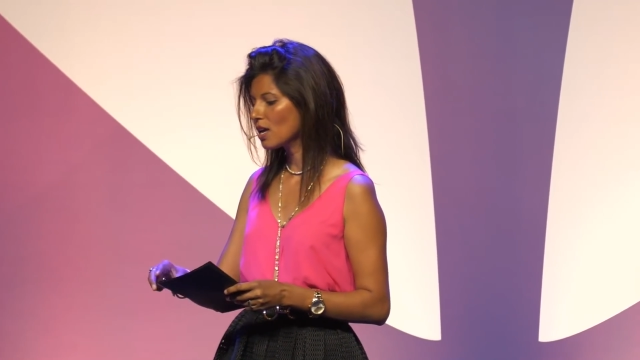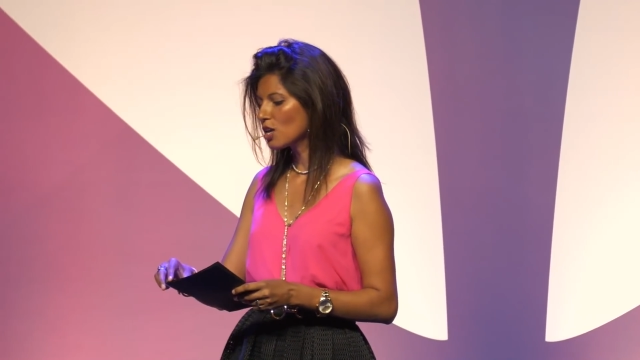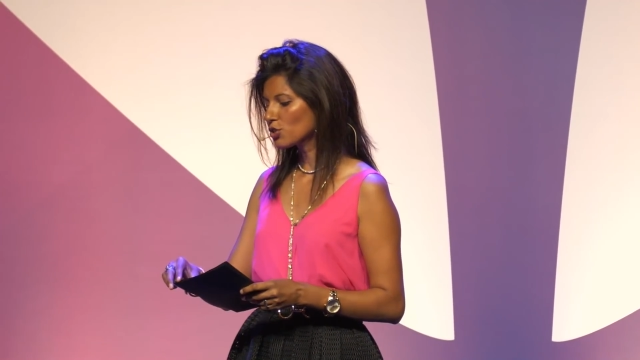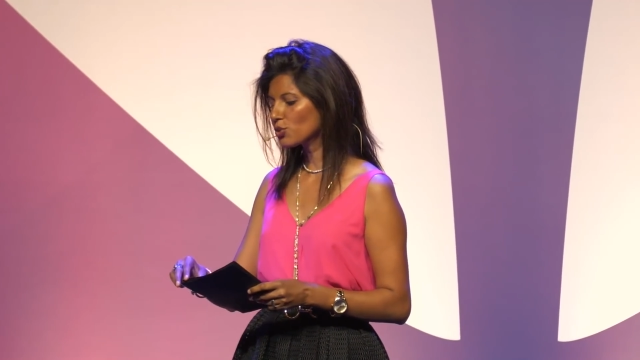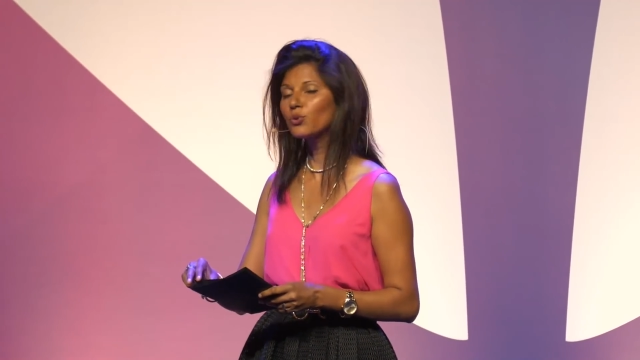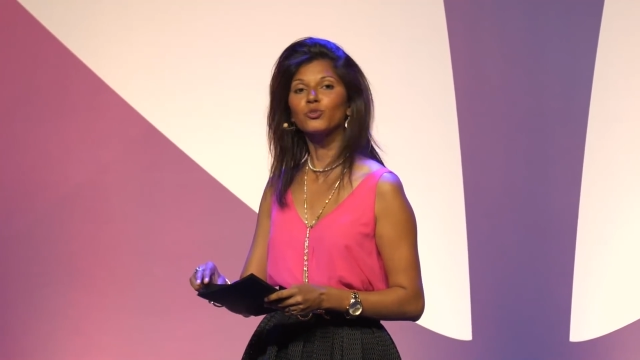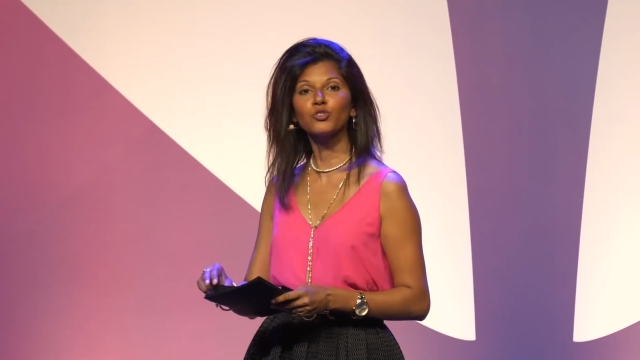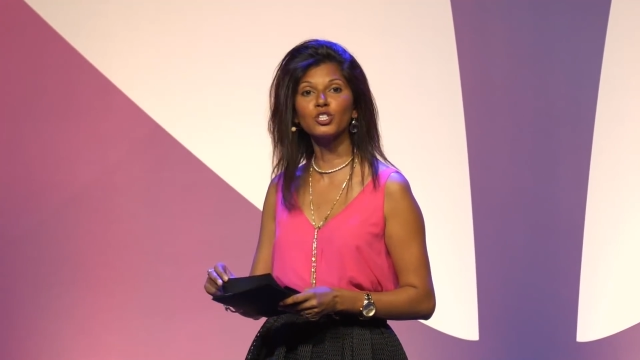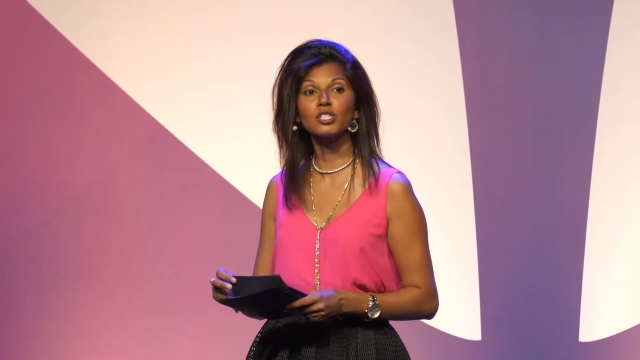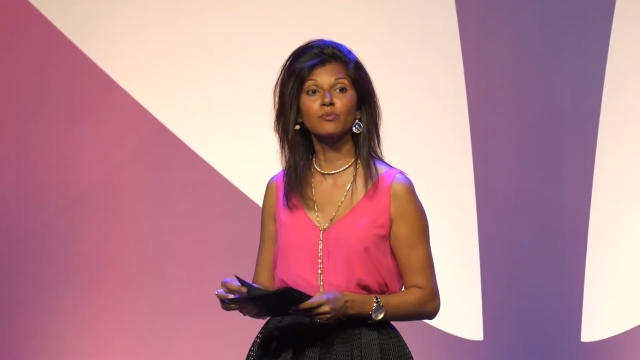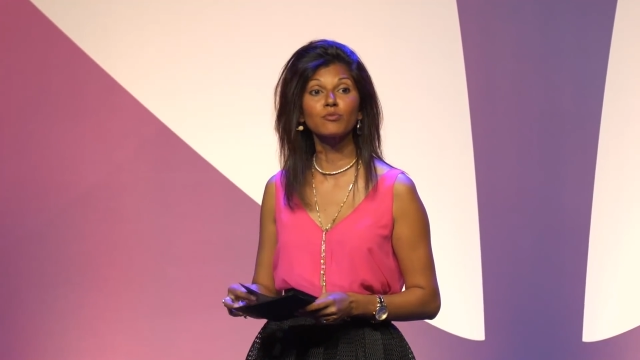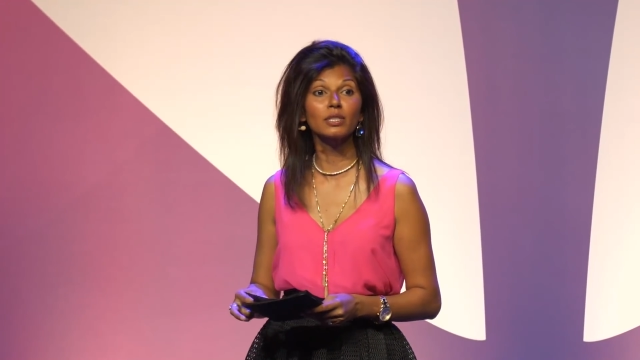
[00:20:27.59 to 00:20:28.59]
So those are
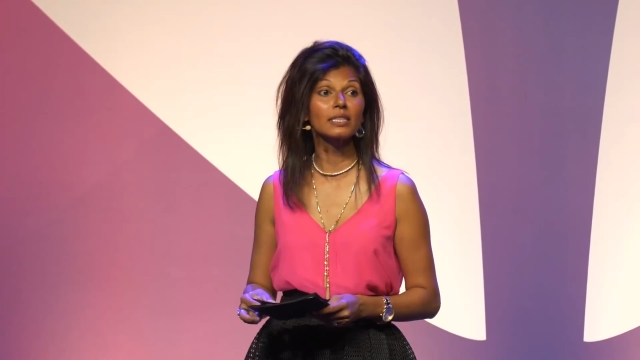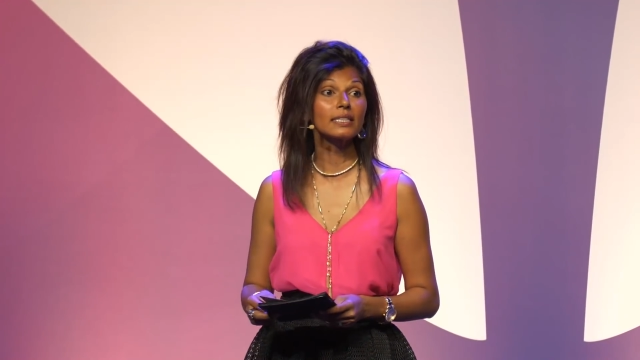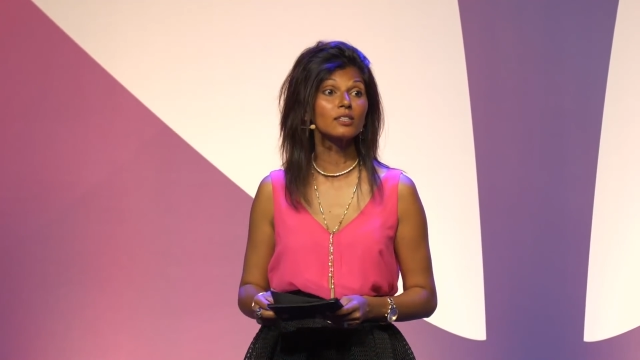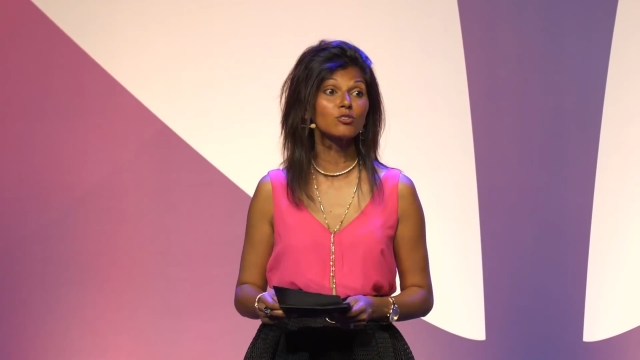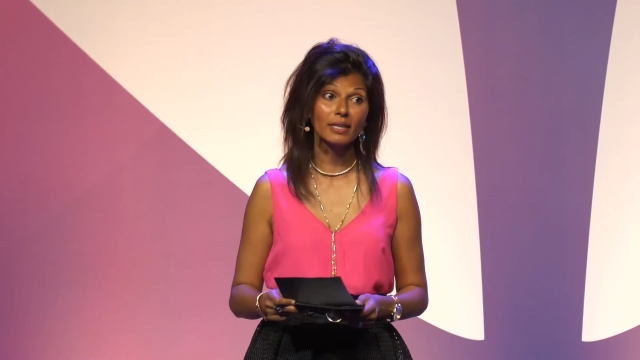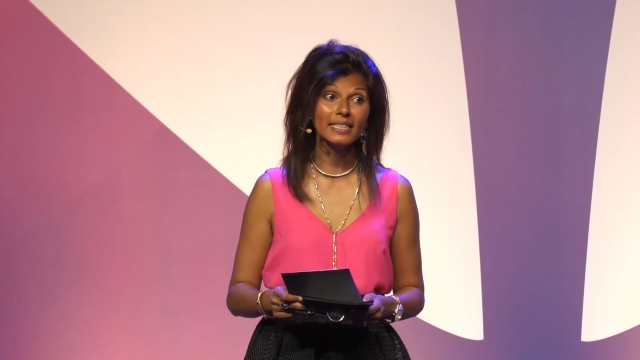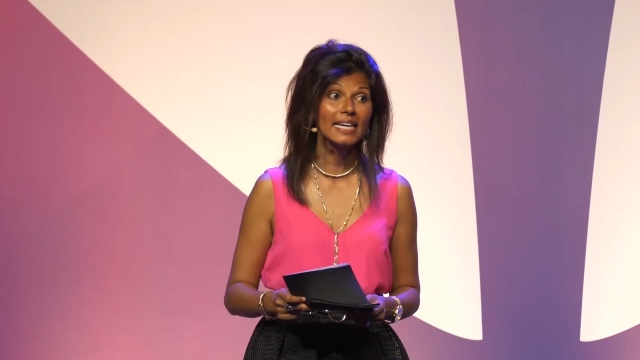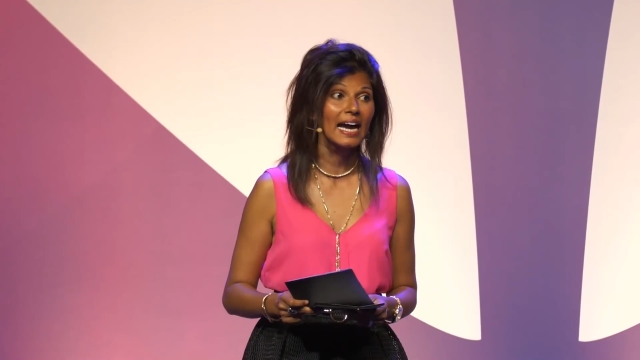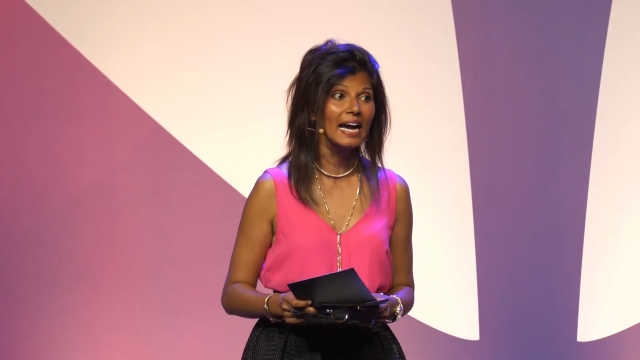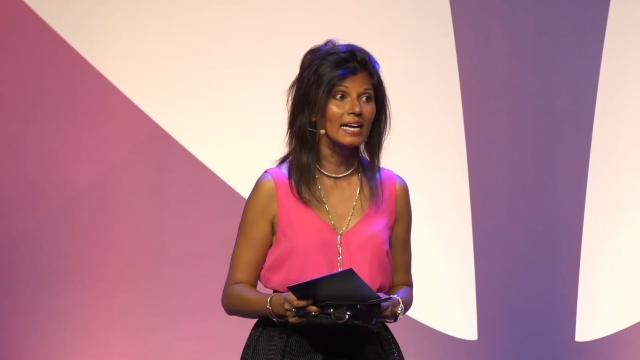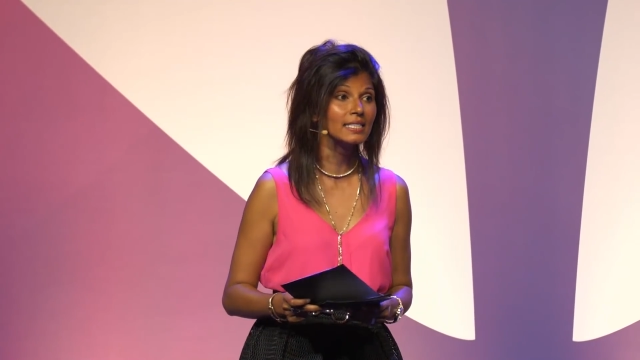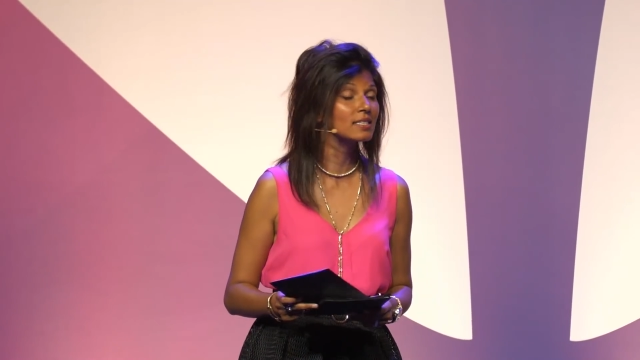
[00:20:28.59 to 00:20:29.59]
just some really great
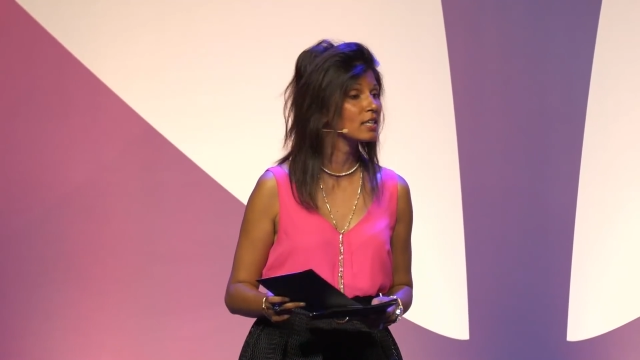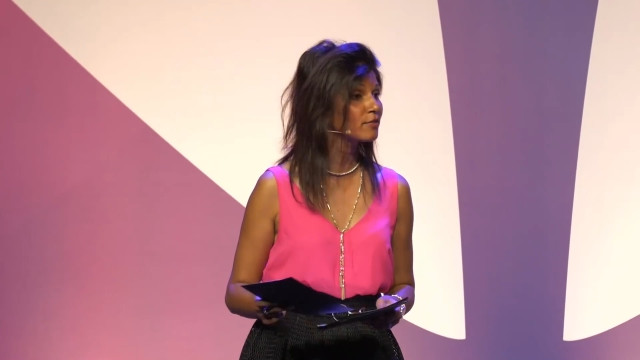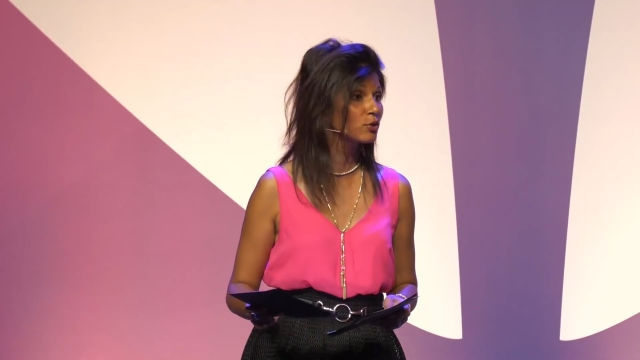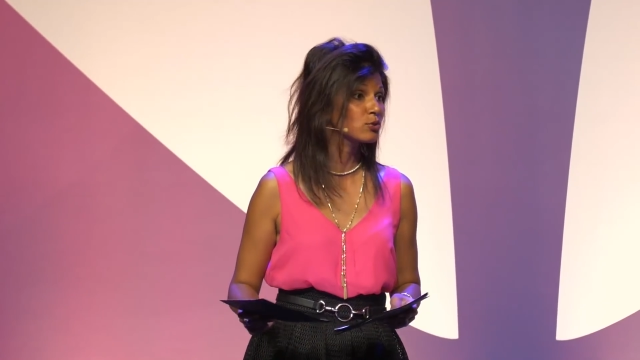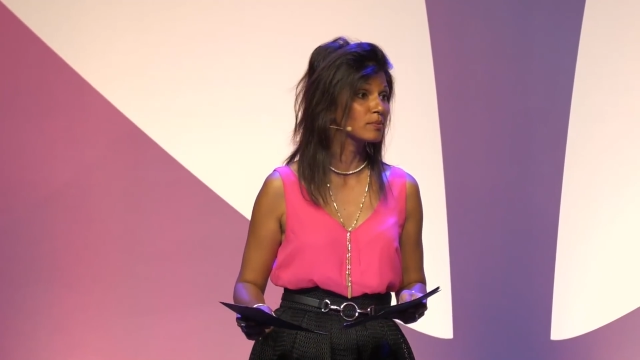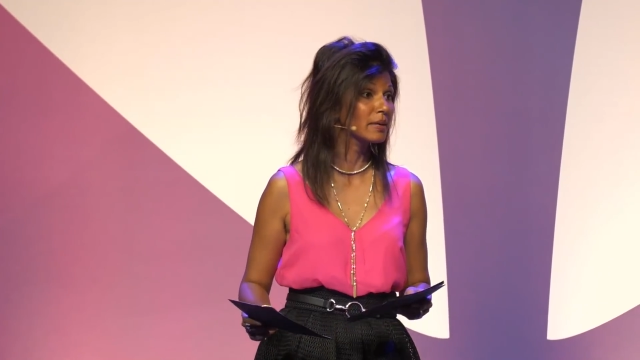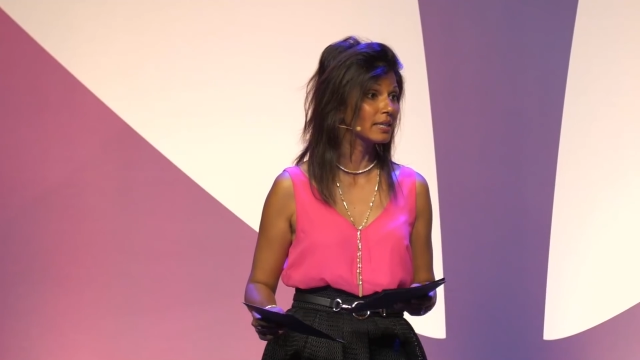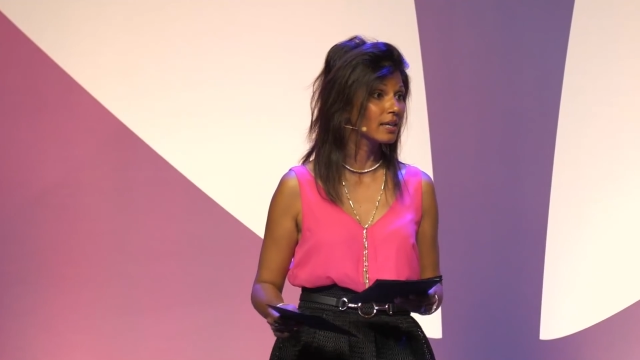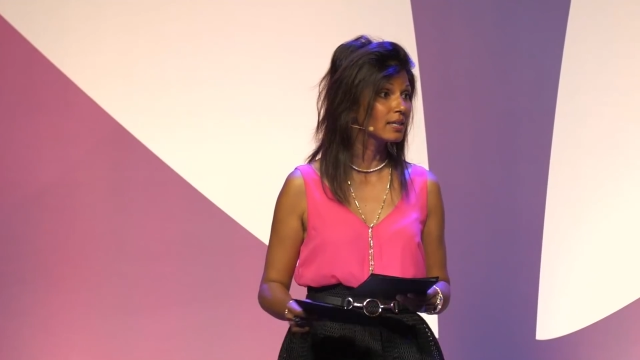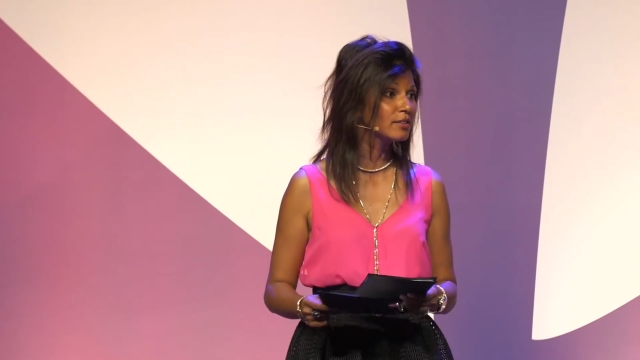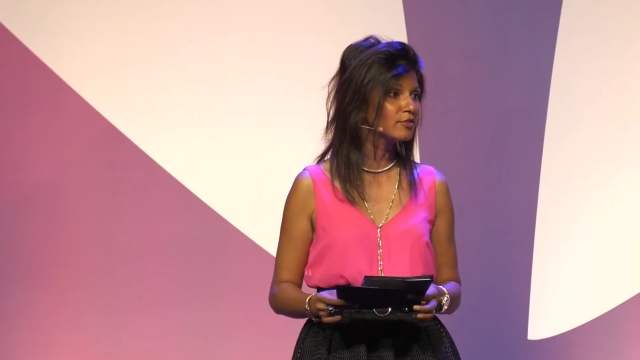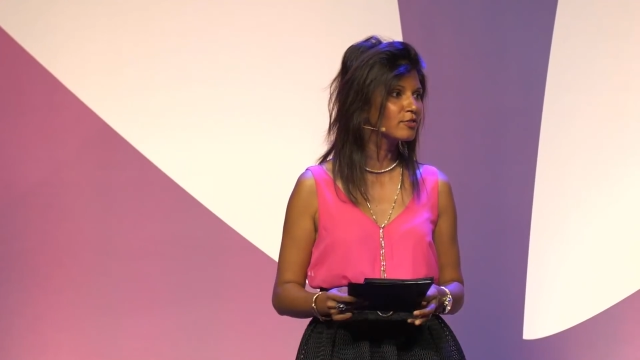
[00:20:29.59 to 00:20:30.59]
hacks that I've used in my
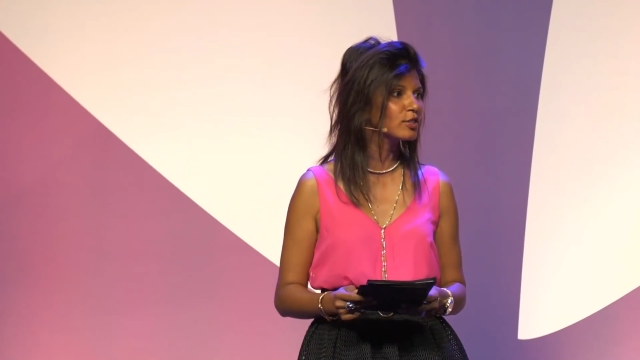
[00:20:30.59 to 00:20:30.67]
life